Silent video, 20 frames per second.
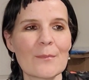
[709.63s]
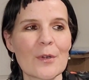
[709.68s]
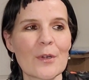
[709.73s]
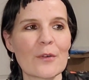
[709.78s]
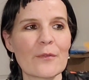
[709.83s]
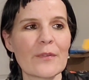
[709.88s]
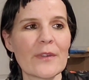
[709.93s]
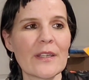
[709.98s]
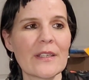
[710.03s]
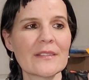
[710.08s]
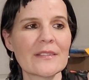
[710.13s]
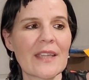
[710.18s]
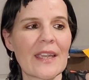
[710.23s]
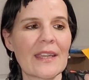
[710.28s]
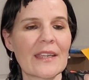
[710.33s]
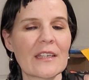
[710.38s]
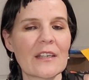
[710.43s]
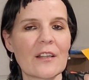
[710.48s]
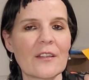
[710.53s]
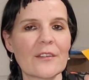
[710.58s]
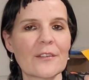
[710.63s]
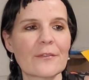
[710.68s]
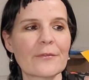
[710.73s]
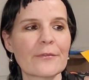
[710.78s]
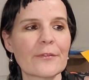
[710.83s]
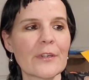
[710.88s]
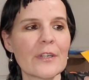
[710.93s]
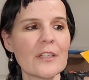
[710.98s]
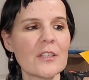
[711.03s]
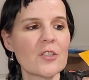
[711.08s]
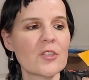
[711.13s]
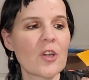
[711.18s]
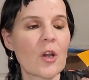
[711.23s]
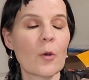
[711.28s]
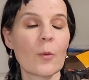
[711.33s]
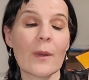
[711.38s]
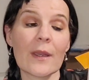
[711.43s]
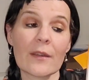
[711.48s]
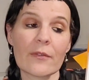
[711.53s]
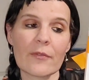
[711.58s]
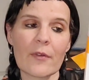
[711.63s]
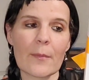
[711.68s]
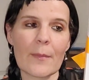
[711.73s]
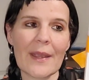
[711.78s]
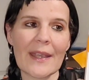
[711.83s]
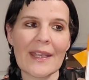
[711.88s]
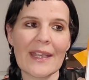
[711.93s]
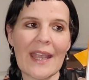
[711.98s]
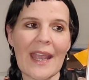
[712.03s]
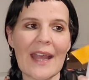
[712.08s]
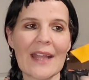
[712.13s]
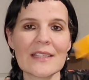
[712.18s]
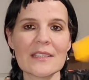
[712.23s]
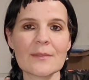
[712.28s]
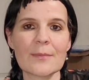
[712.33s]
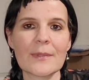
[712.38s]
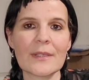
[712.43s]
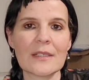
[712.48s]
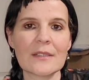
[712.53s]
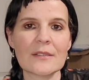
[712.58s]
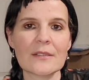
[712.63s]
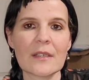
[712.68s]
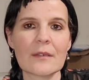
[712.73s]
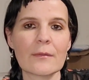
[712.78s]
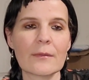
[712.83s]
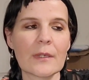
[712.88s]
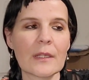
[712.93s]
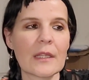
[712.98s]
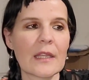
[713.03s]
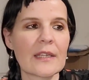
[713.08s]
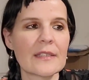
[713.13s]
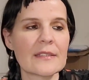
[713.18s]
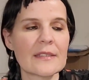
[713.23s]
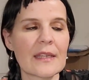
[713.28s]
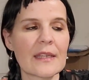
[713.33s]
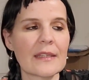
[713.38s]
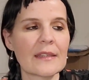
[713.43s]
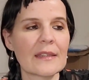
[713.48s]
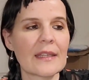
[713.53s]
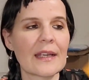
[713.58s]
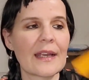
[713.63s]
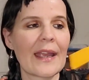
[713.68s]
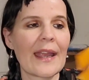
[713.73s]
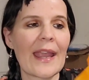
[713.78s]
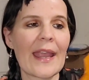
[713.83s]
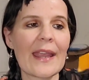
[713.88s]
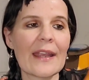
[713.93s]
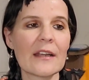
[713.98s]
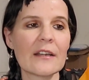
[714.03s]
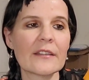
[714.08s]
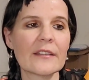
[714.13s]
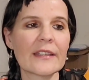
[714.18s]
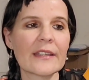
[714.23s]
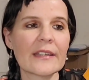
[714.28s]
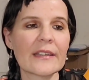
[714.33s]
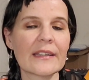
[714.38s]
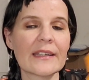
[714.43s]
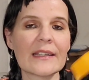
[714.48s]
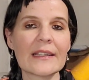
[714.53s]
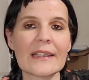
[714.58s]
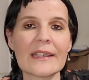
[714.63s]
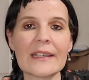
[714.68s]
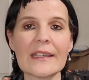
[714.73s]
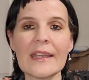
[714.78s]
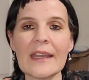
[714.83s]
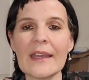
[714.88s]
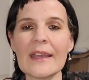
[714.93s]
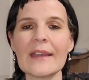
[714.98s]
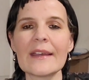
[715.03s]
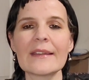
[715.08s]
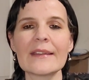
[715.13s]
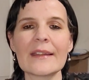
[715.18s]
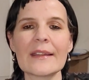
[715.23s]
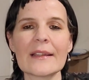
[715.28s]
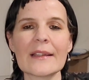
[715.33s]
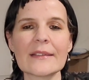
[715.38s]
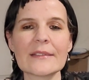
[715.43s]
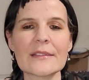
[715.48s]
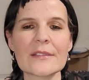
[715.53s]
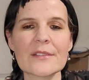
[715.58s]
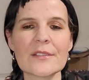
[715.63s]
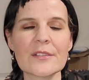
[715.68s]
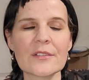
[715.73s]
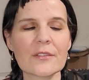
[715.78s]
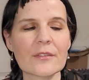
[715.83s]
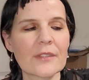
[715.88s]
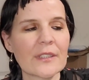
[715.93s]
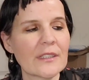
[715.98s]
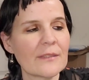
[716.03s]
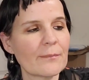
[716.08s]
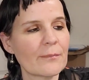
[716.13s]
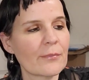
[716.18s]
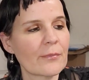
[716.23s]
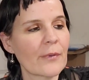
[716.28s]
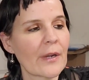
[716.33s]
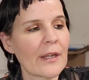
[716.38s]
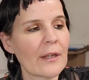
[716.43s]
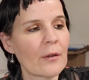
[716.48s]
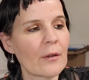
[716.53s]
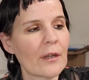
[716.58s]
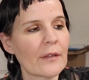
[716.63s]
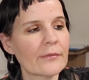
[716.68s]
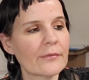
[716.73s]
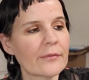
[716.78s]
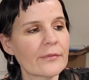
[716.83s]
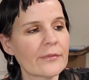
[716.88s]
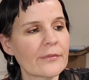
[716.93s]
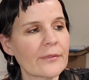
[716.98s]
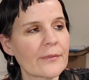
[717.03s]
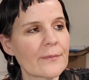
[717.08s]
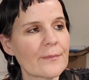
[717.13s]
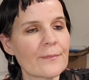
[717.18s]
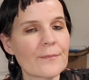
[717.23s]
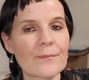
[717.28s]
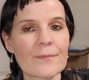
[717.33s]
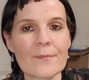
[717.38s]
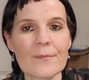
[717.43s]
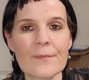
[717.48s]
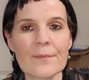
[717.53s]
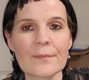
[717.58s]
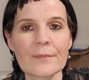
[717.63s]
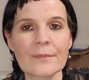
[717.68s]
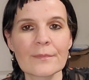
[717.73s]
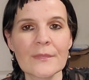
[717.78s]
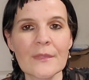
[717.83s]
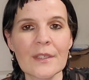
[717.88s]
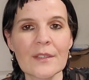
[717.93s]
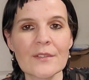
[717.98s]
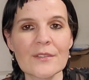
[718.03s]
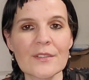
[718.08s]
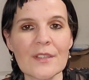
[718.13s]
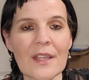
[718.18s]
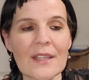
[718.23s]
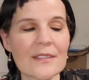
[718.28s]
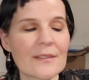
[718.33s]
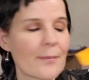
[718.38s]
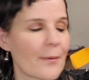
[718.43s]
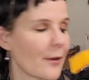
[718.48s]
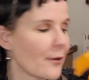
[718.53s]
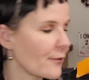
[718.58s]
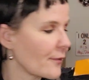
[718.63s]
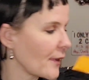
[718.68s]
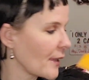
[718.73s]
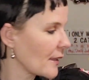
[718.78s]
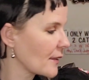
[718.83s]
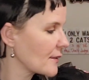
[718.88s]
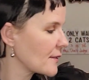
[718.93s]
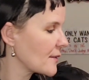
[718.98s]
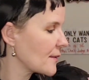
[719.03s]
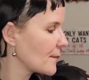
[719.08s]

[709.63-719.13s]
Perfect, hanging on the fridge, away from my cats, because I realized anything I hang on there lately, they like to scrape right off. So that's perfect.